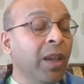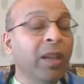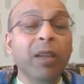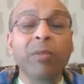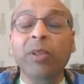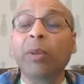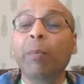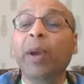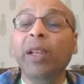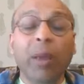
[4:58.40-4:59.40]
In terms of the
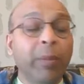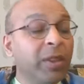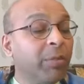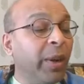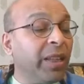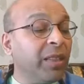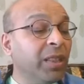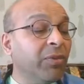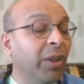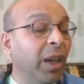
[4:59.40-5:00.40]
many of the
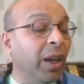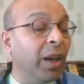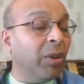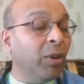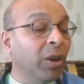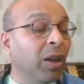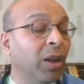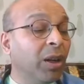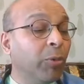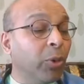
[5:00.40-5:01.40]
spices, we have
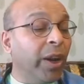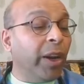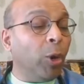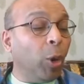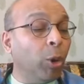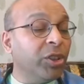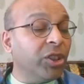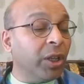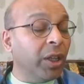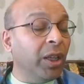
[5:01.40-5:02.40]
red whole
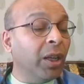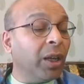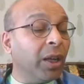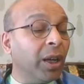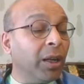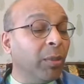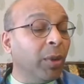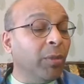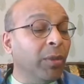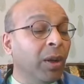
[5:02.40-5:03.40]
chili,
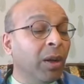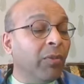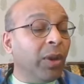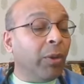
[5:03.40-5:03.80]
cardamom, we